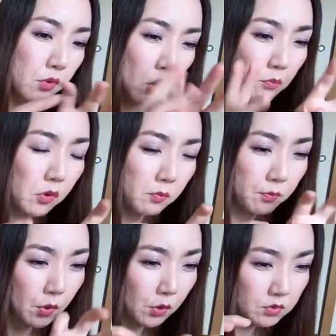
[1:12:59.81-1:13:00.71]

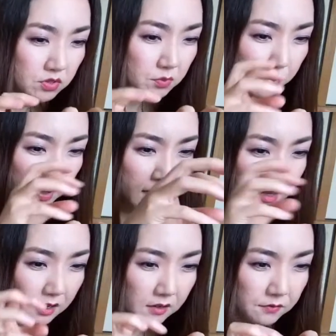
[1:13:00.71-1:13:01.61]
composed by
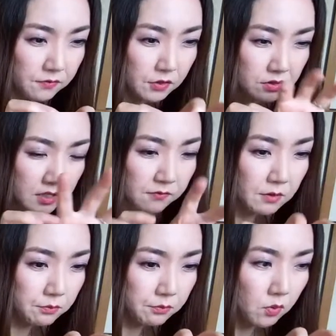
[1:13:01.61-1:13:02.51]
like a few
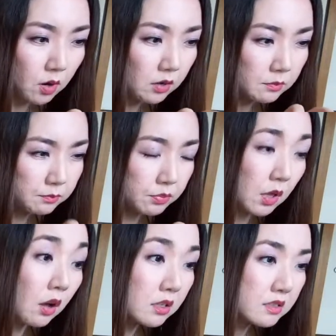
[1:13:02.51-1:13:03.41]
different
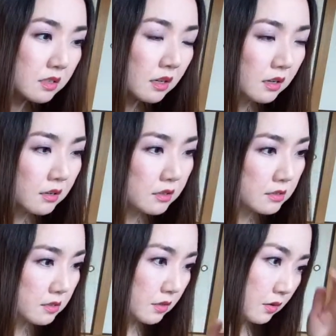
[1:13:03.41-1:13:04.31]
blocks.
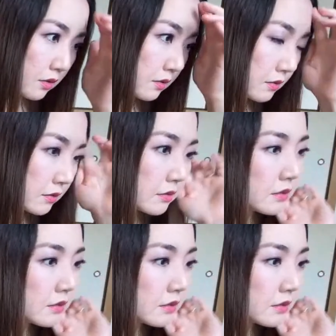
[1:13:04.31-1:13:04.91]
So